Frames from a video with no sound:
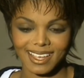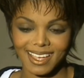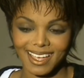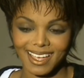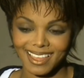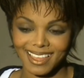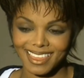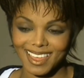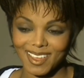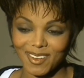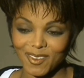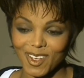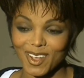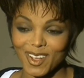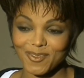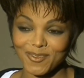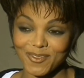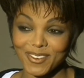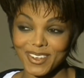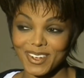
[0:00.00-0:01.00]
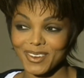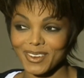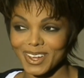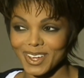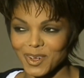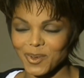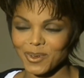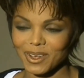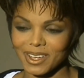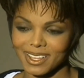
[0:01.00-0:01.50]
Yeah, they've gone
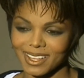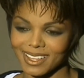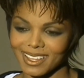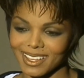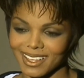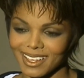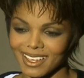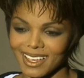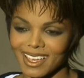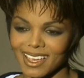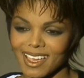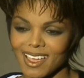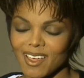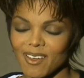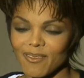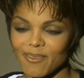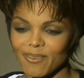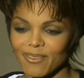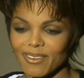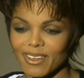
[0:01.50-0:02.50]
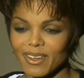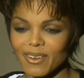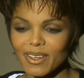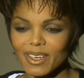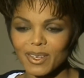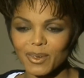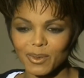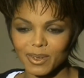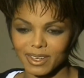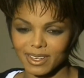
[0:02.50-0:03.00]
very quickly.
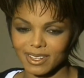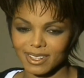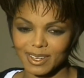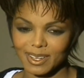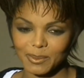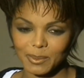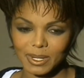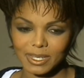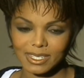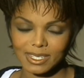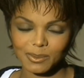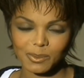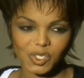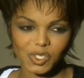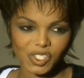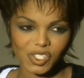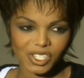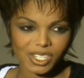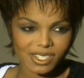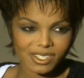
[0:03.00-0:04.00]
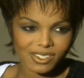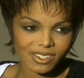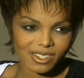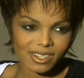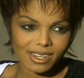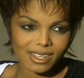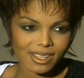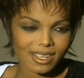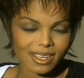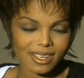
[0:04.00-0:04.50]
Very quickly. I mean, it seems just
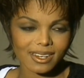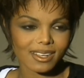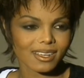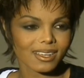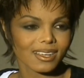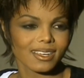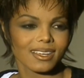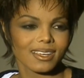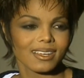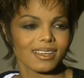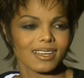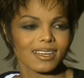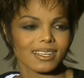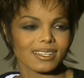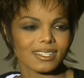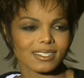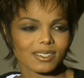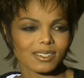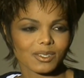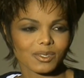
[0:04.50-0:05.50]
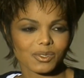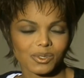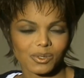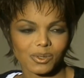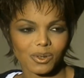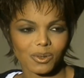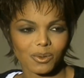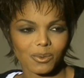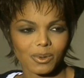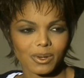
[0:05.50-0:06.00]
yesterday that I did
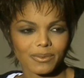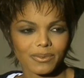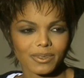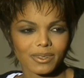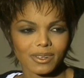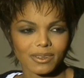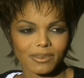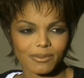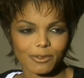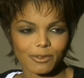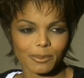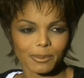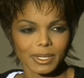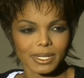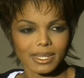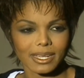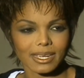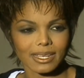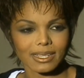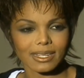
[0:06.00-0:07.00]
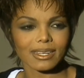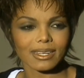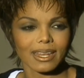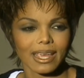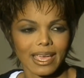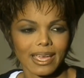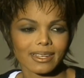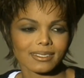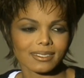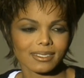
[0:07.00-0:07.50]
Control. What Have You Done For Me Lately?
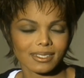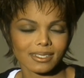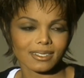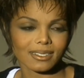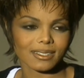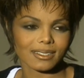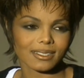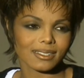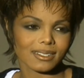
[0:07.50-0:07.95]
Nasty.